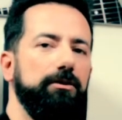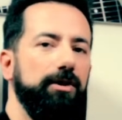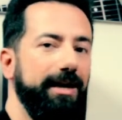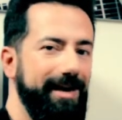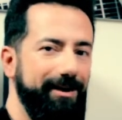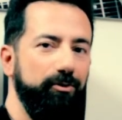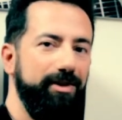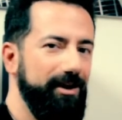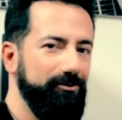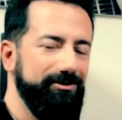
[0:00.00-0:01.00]
Again,
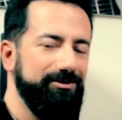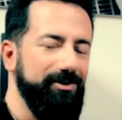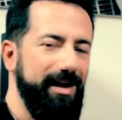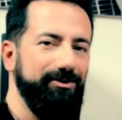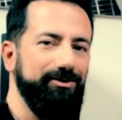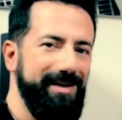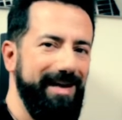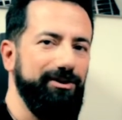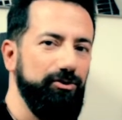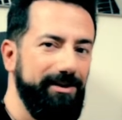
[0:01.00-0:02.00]
without trying to
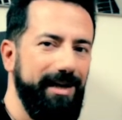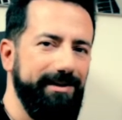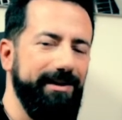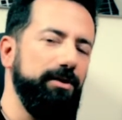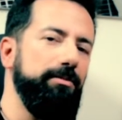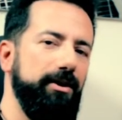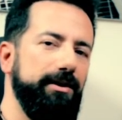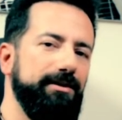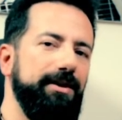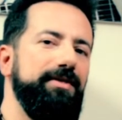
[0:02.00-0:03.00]
get too technical about
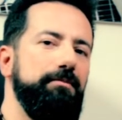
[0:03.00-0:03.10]
it, the